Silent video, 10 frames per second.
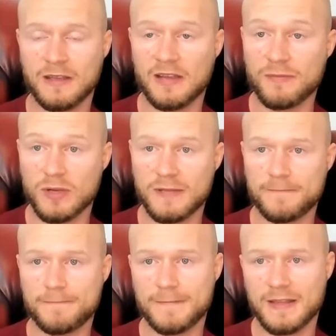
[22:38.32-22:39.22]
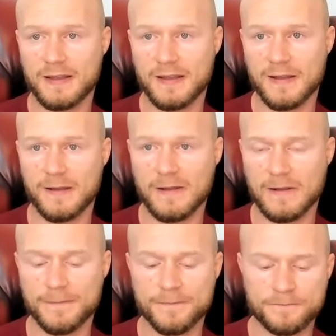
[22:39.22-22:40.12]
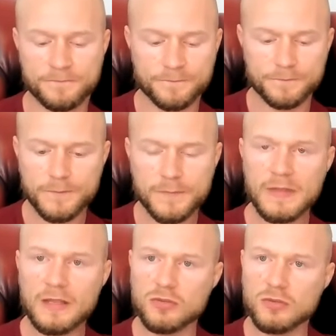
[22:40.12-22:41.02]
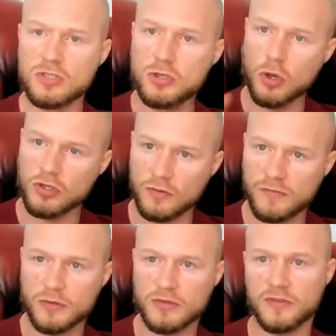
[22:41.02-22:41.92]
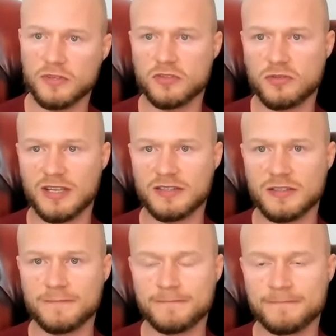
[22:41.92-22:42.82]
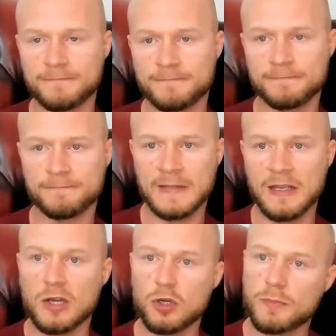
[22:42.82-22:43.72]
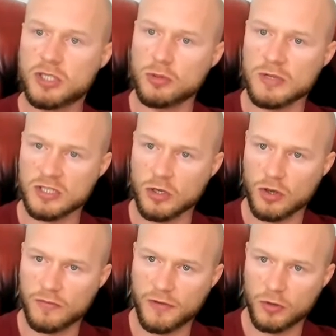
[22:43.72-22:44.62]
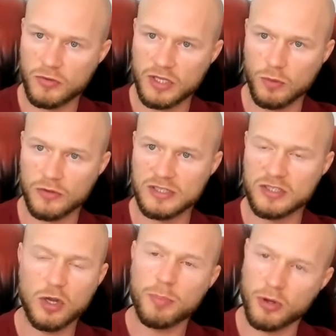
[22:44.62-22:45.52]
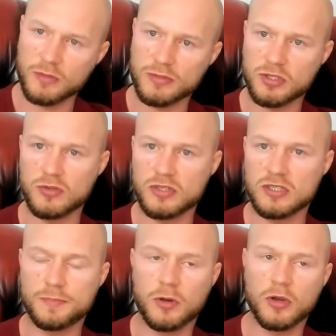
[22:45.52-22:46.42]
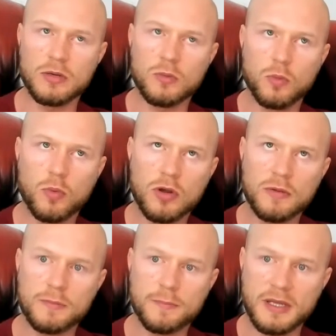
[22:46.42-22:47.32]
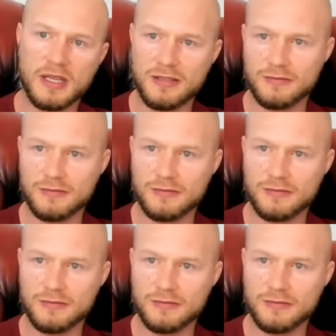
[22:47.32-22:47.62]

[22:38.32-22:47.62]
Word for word: Haven't we? Um, so it's not your fault you feel stressed. Number two, it's not your fault that you want. This is not point number two. This is point one B.